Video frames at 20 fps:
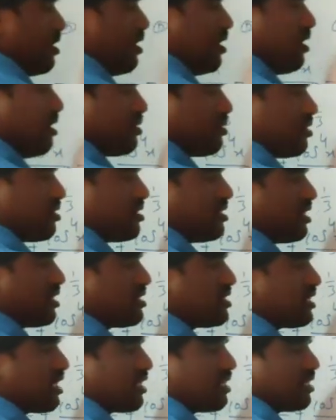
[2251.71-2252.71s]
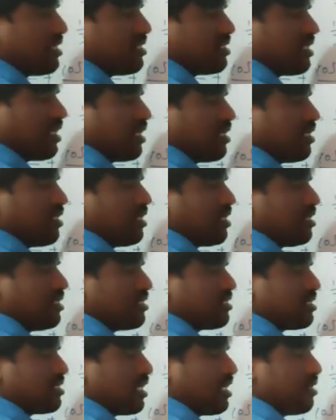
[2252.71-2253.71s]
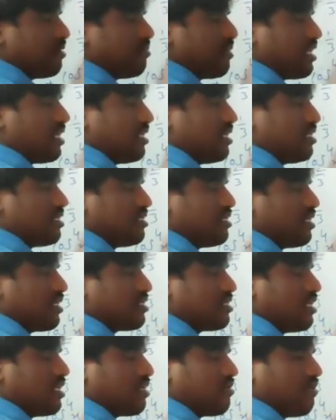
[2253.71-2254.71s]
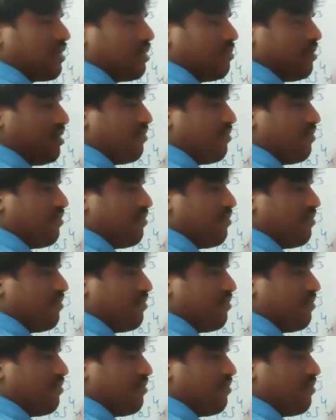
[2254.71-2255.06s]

So 6 on this side, that is 10 minus 6, that will be